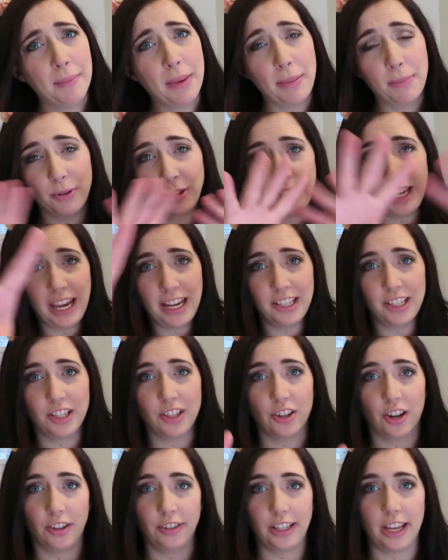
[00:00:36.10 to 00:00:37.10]
My
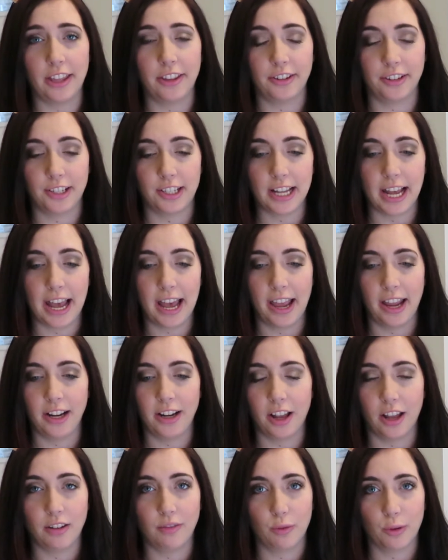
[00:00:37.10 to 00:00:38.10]
bookcases are on the other
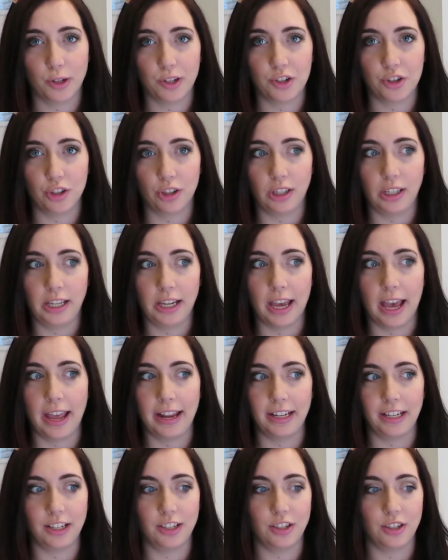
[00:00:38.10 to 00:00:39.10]
side. Unfortunately,
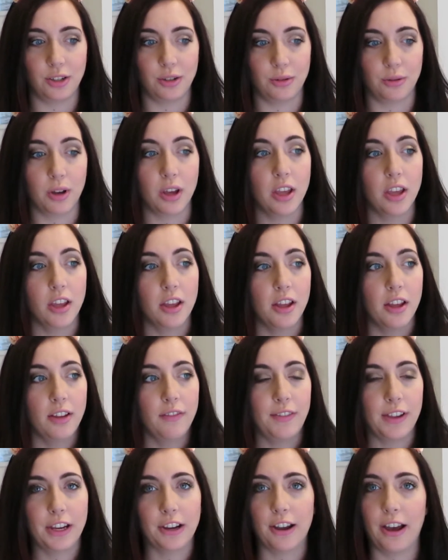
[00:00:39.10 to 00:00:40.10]
I need to
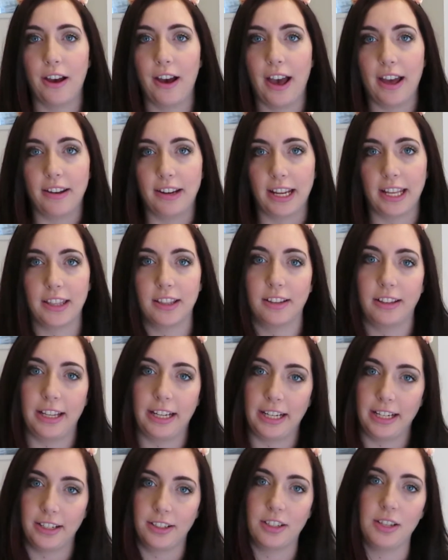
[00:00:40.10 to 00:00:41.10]
figure out how to get the
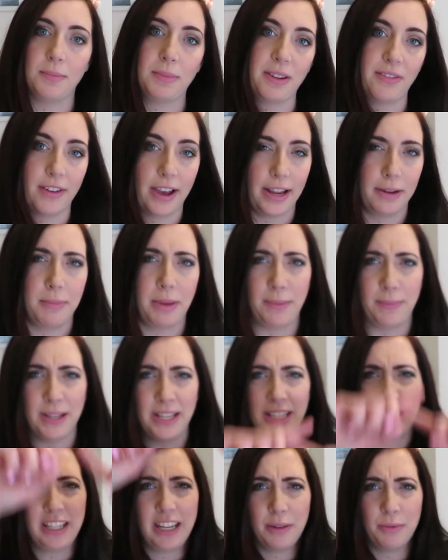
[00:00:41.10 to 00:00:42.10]
lighting to be fine. Maybe I
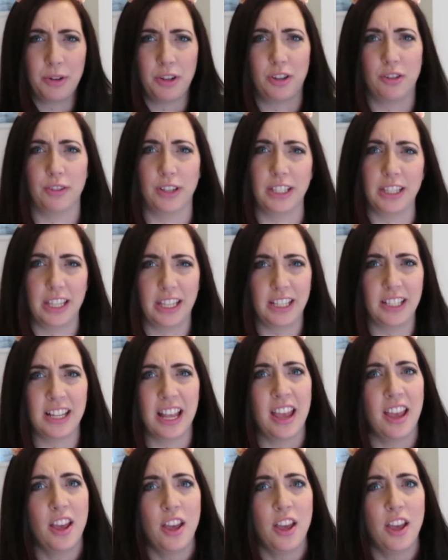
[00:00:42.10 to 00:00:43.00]
need to get one of the ring things.